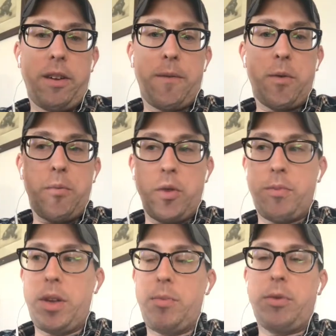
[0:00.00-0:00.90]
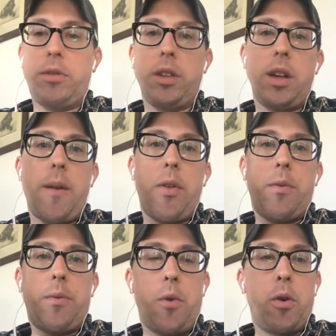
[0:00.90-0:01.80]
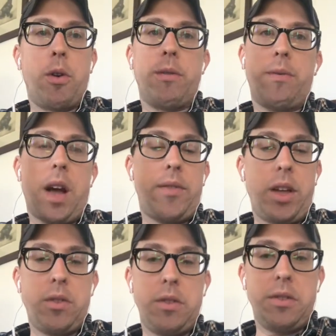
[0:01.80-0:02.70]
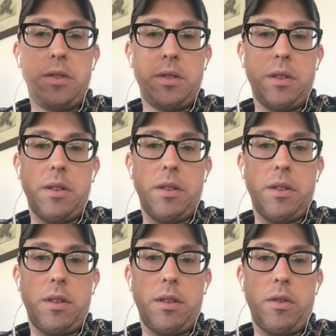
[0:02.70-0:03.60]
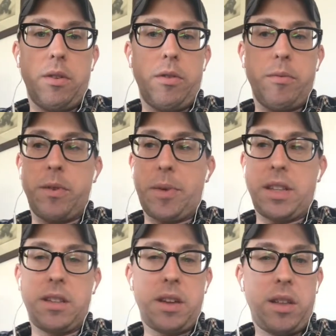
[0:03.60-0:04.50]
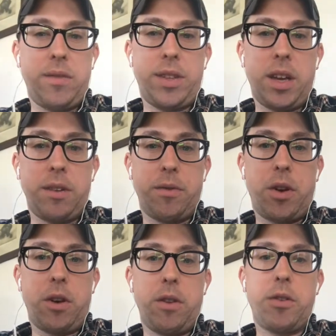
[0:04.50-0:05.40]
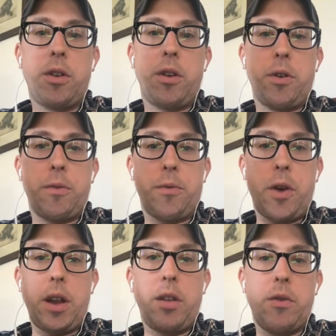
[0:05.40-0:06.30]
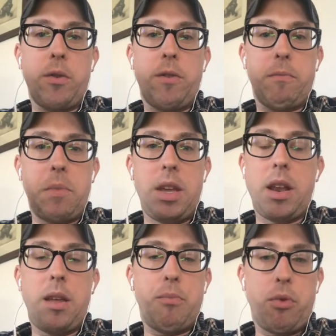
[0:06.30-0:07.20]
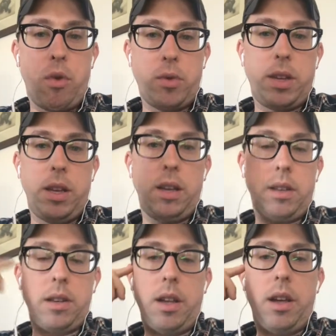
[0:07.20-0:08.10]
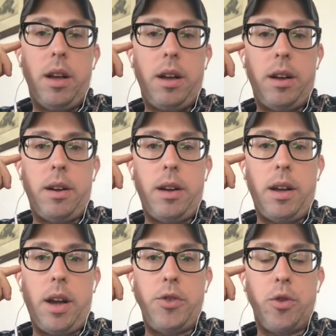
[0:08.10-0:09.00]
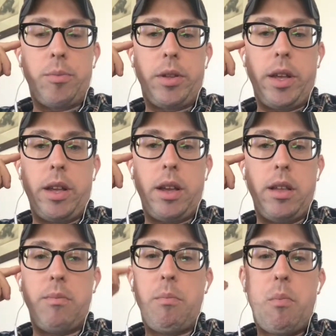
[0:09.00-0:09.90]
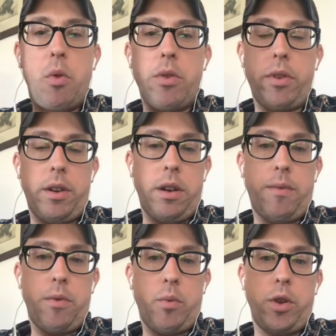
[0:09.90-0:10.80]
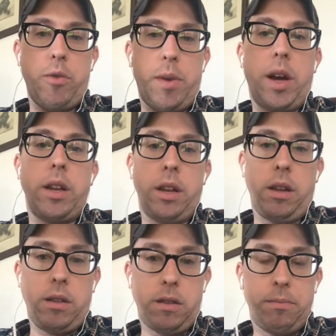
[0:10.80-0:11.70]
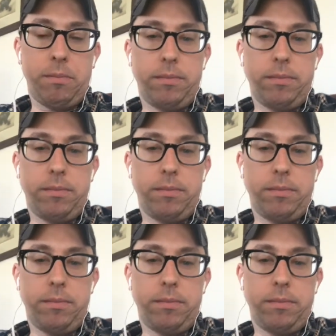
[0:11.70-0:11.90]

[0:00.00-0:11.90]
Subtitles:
For most people, 4 or 5 ounces, or about the size of a deck of cards, for any sort of meat, any protein on your plate is more than enough for what your body needs.